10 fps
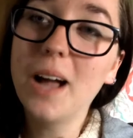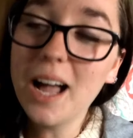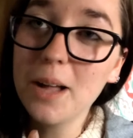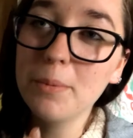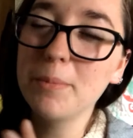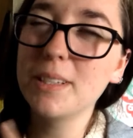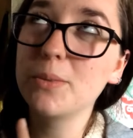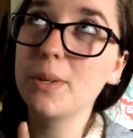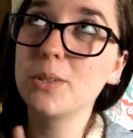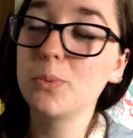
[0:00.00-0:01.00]
album as
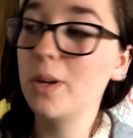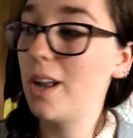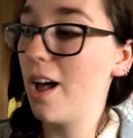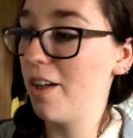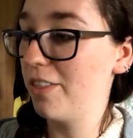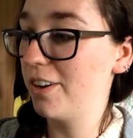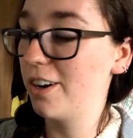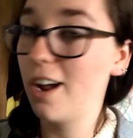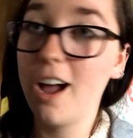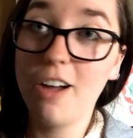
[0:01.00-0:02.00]
well as one other